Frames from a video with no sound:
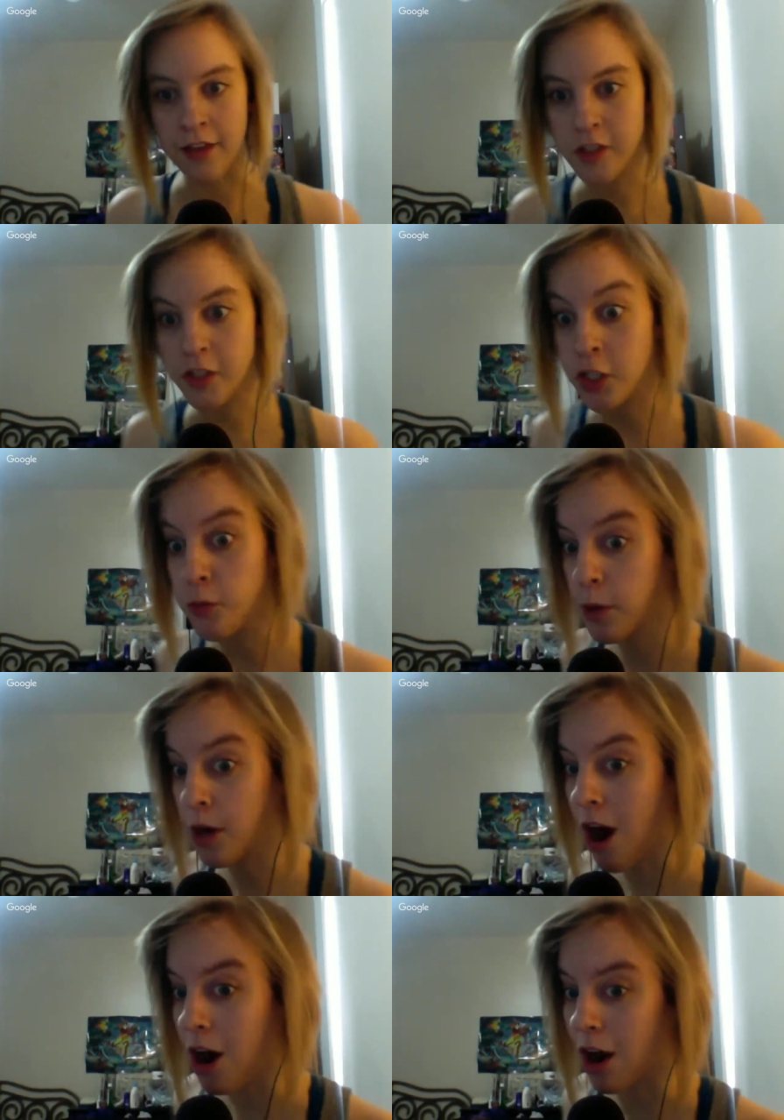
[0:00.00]
super
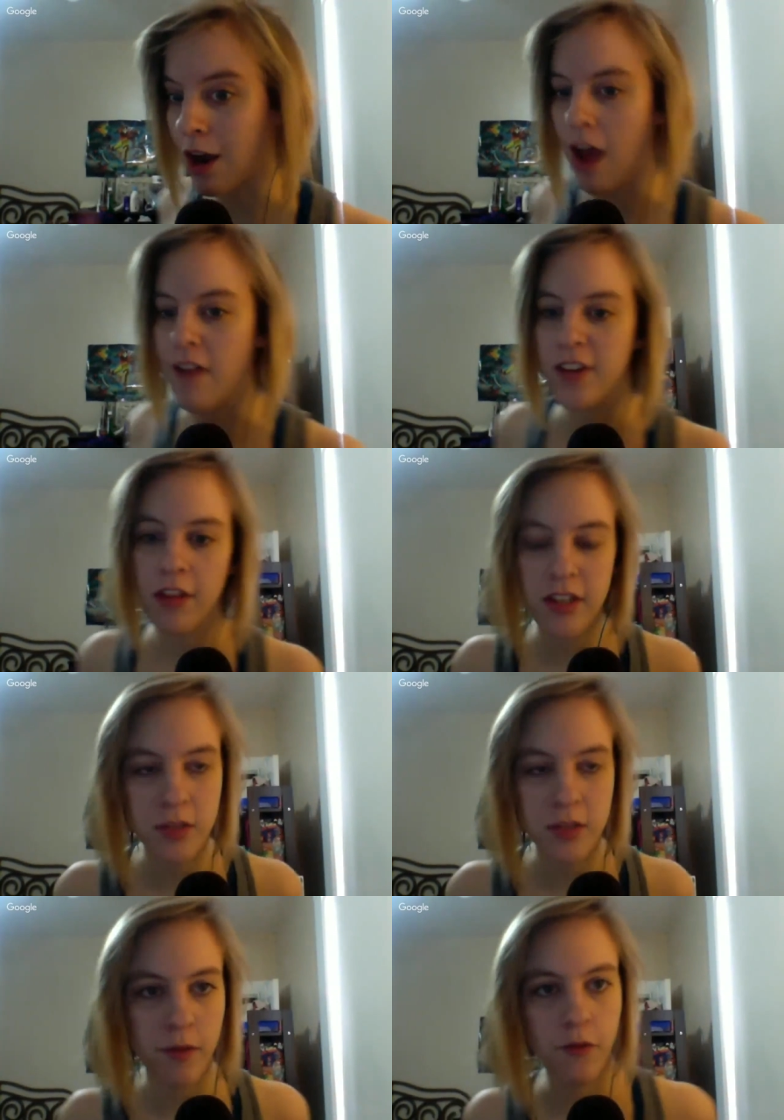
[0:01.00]
hard. I've done
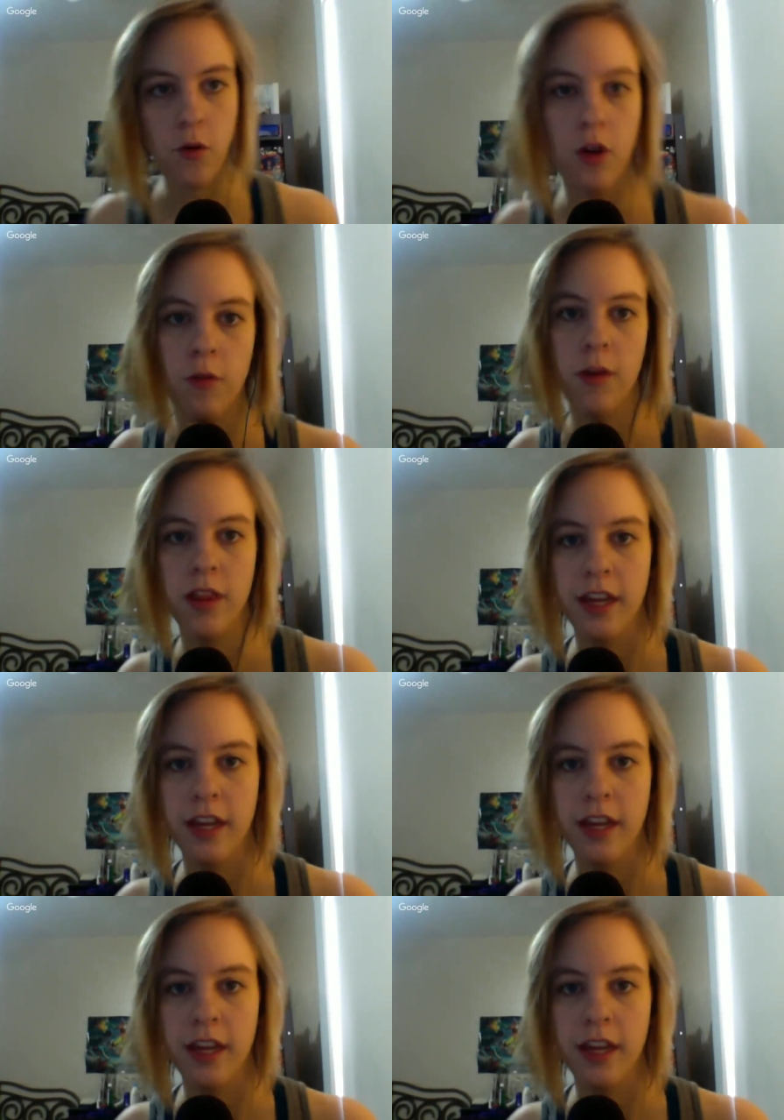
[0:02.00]
those before with like a